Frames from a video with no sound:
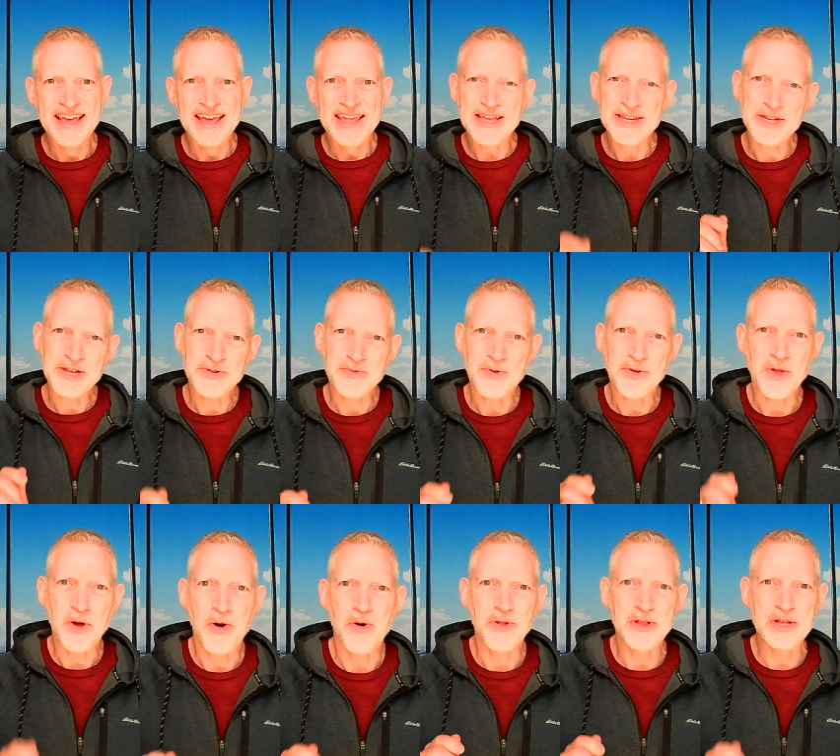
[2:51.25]
This is what
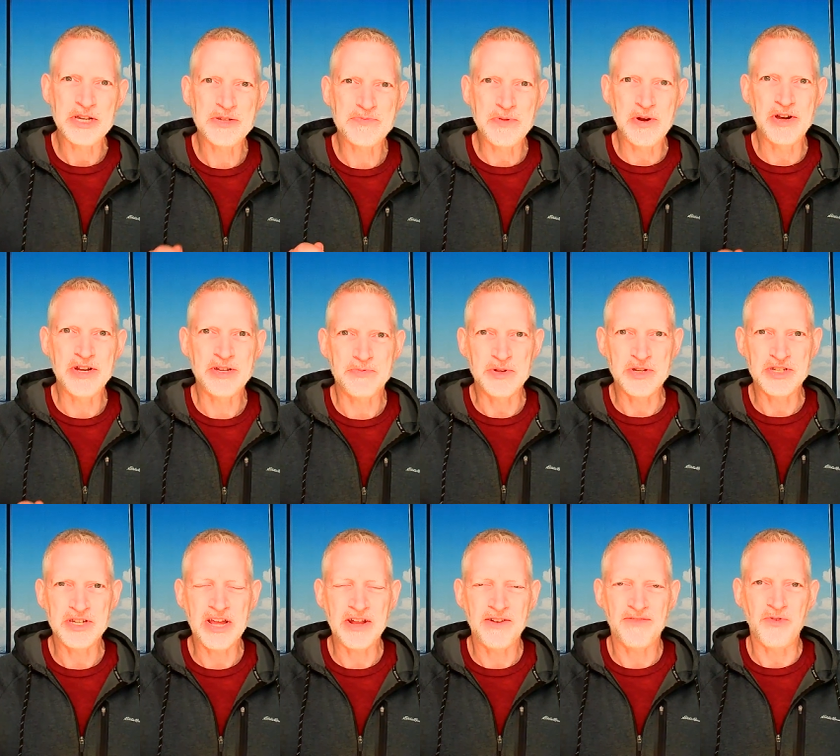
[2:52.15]
the Holy Spirit's been
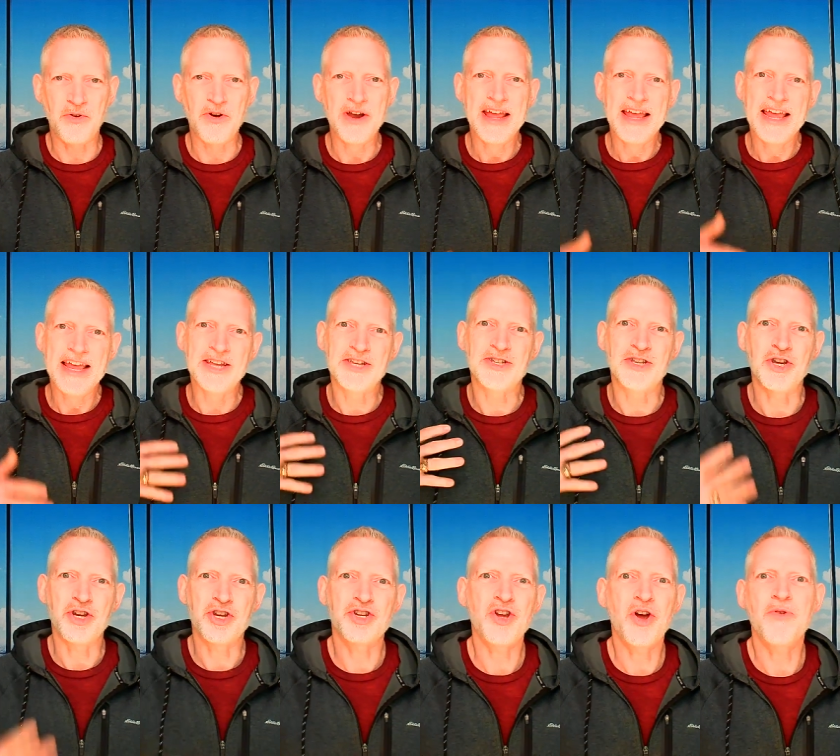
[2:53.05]
sent for, is to
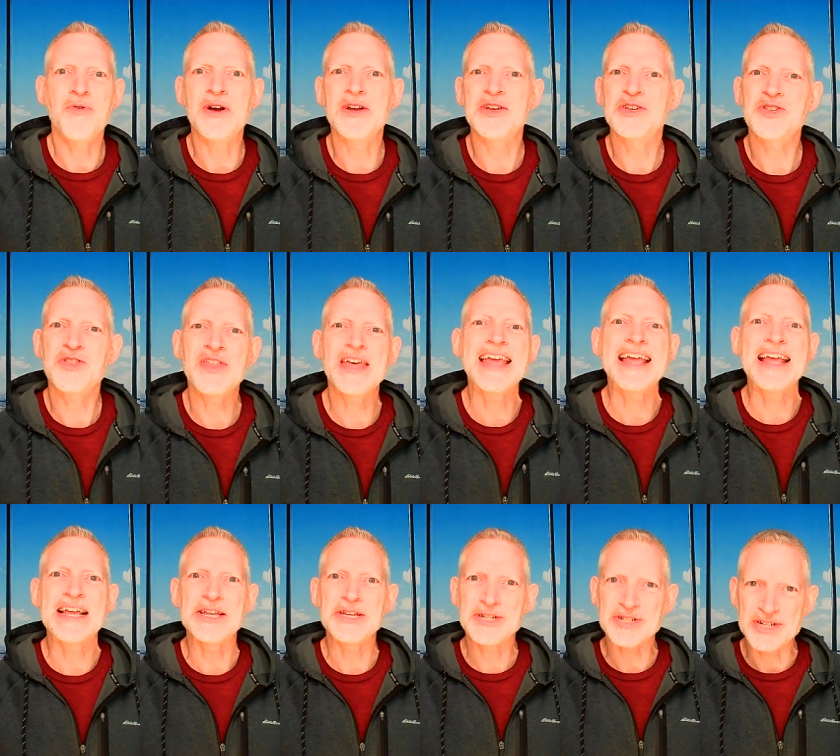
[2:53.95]
show us
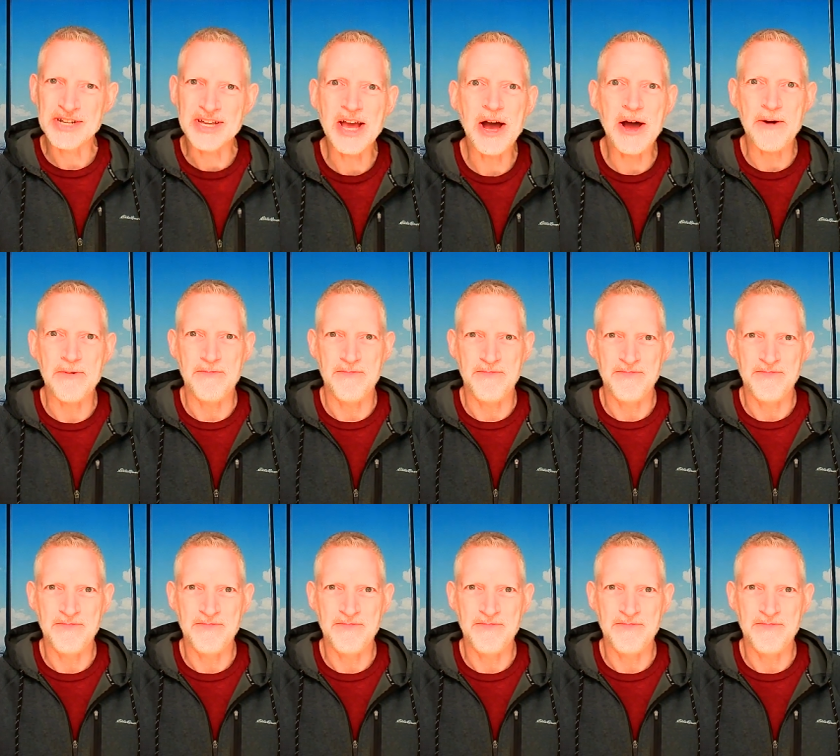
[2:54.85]
things to come